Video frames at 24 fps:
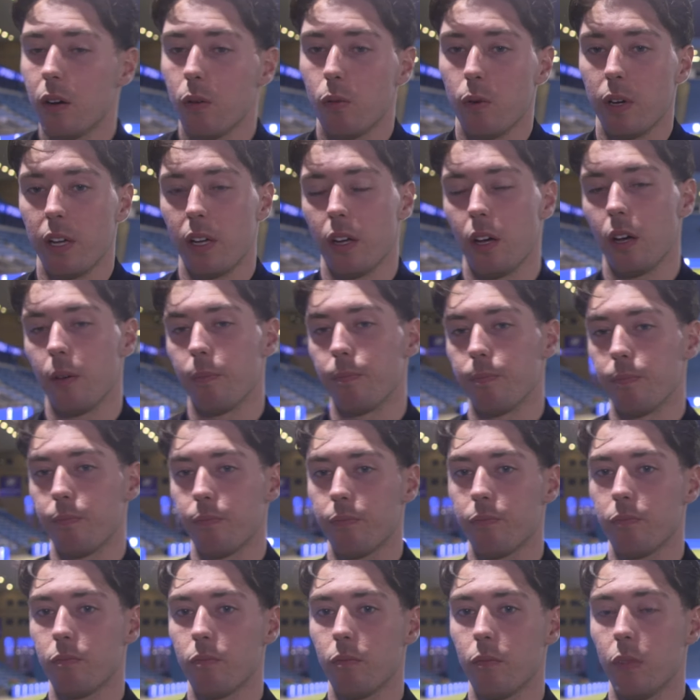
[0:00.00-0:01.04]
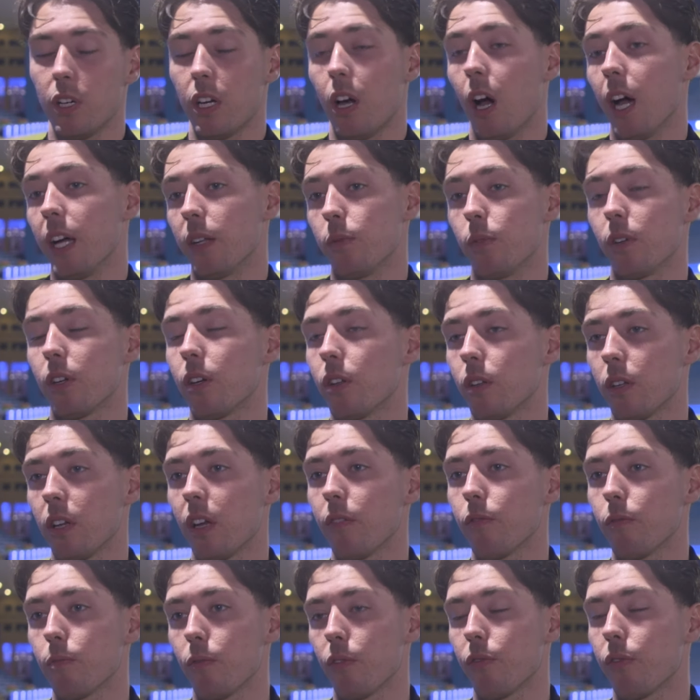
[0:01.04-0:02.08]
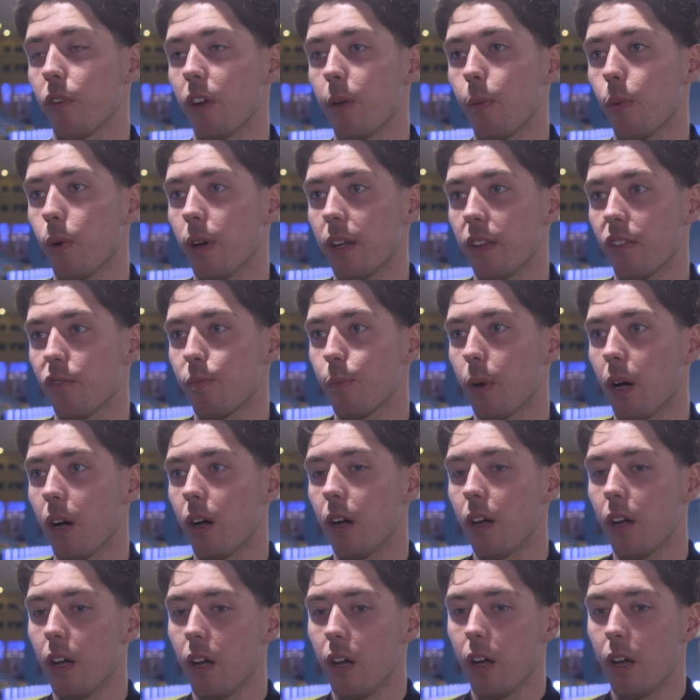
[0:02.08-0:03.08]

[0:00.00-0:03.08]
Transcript: We gutted we couldn't give them the 3 points, but